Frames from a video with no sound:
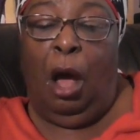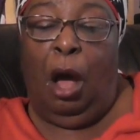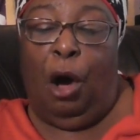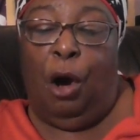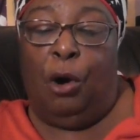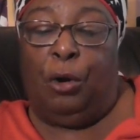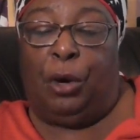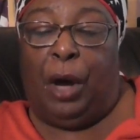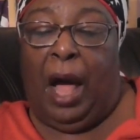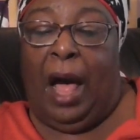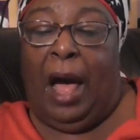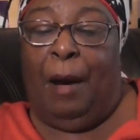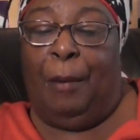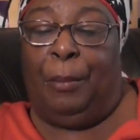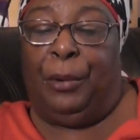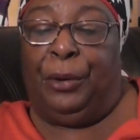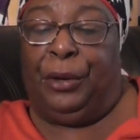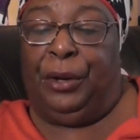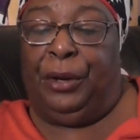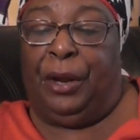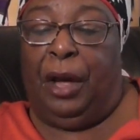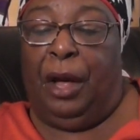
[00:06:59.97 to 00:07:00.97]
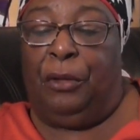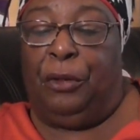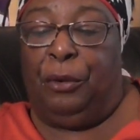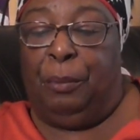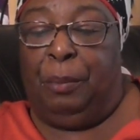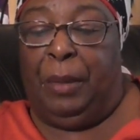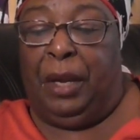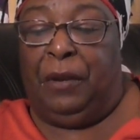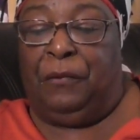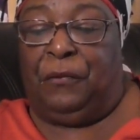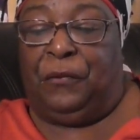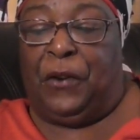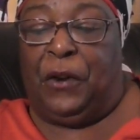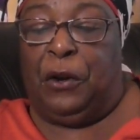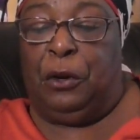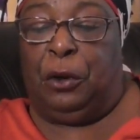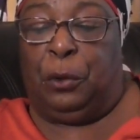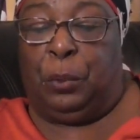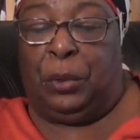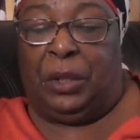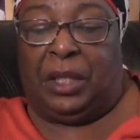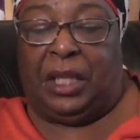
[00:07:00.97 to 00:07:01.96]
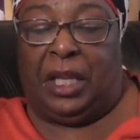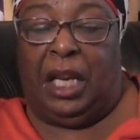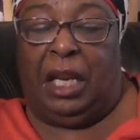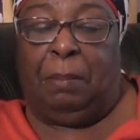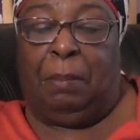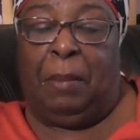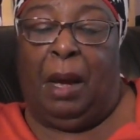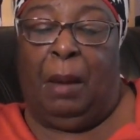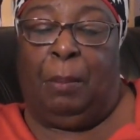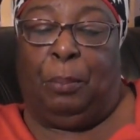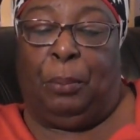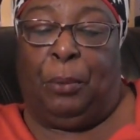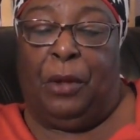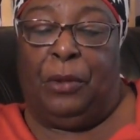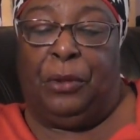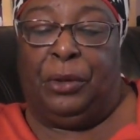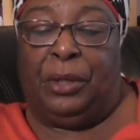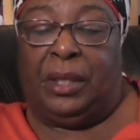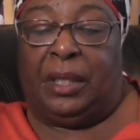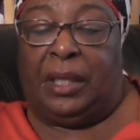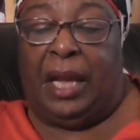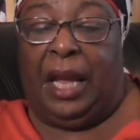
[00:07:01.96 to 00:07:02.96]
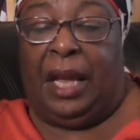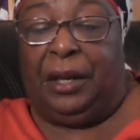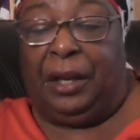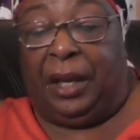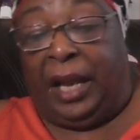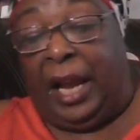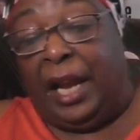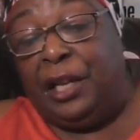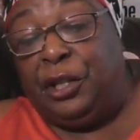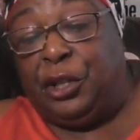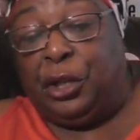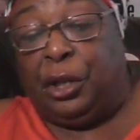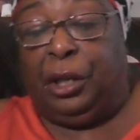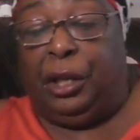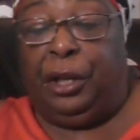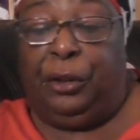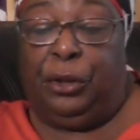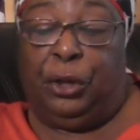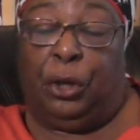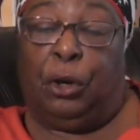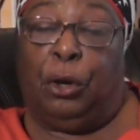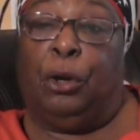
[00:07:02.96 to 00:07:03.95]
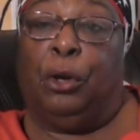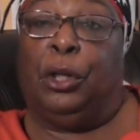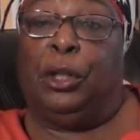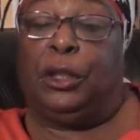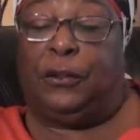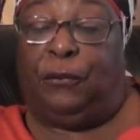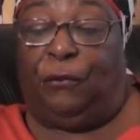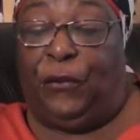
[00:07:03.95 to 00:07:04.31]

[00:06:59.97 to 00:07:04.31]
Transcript: Uncle Albert and other menfolk would take my brothers and occasionally the girls